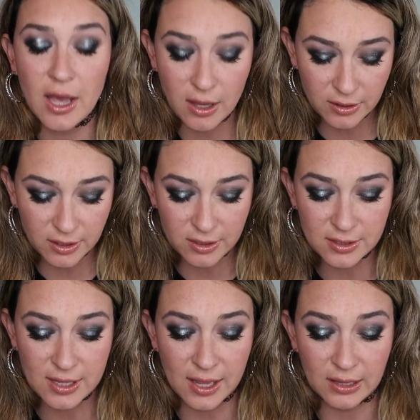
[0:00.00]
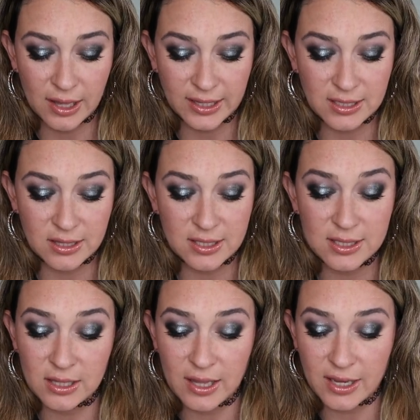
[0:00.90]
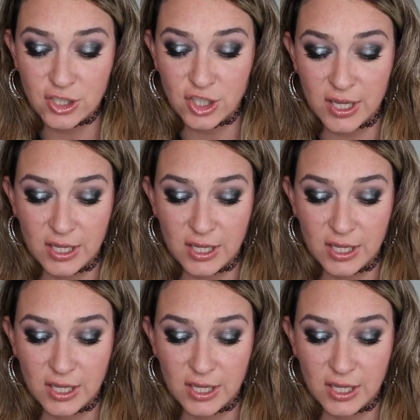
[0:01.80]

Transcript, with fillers: colors. I liked the selection.